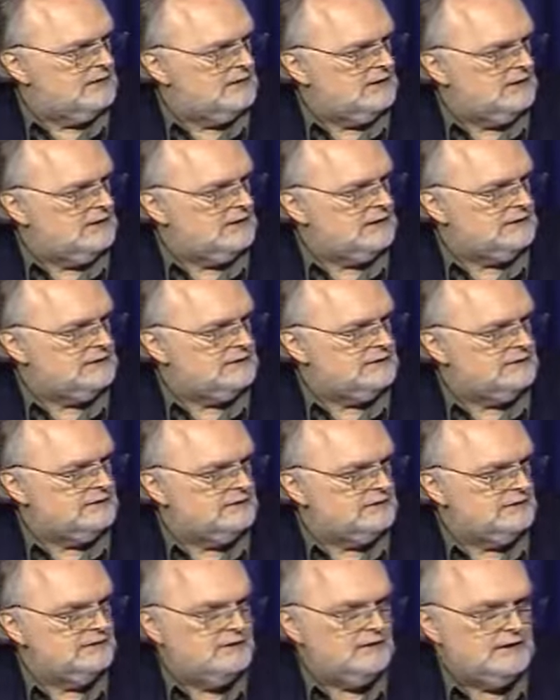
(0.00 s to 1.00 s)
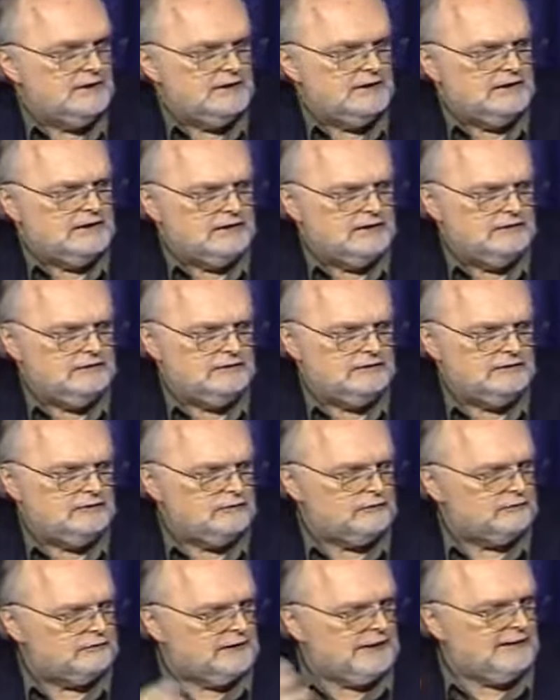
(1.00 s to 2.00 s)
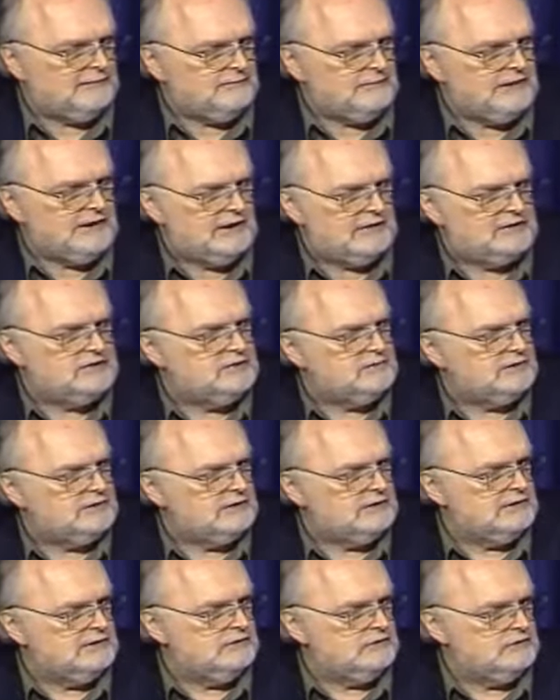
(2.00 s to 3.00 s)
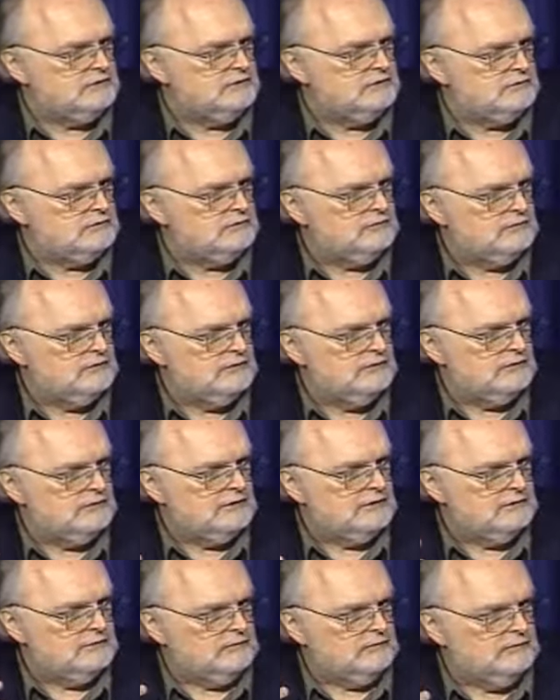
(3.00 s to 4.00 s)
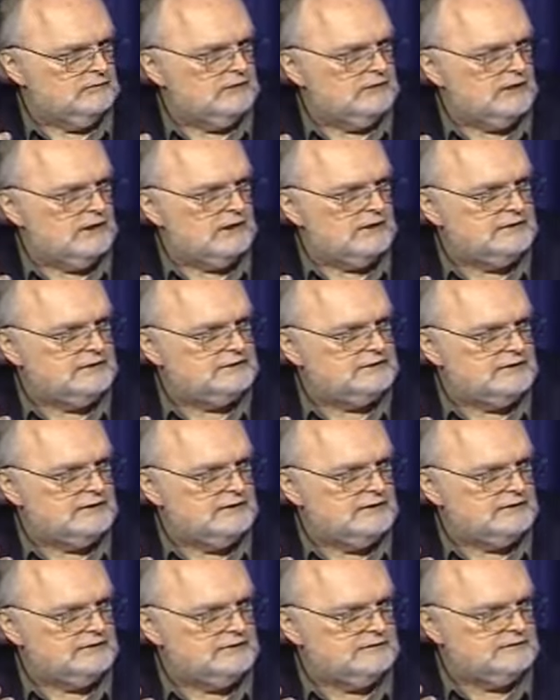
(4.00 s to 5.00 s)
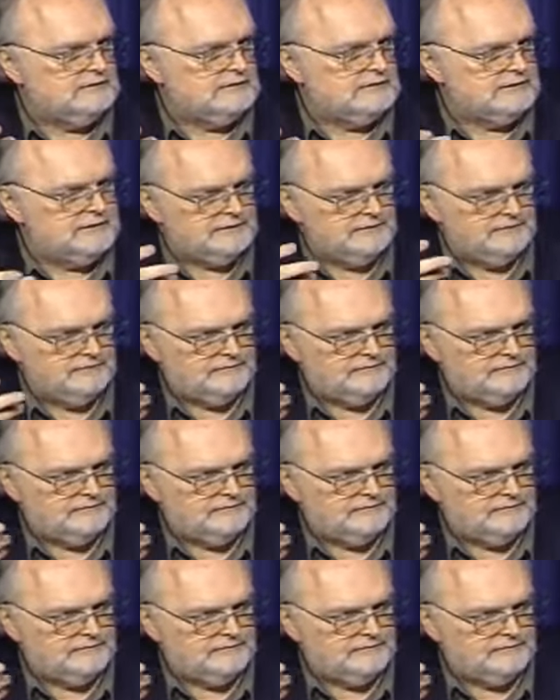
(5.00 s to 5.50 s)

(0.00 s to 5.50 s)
And uh, even if you're top management and you realize that uh,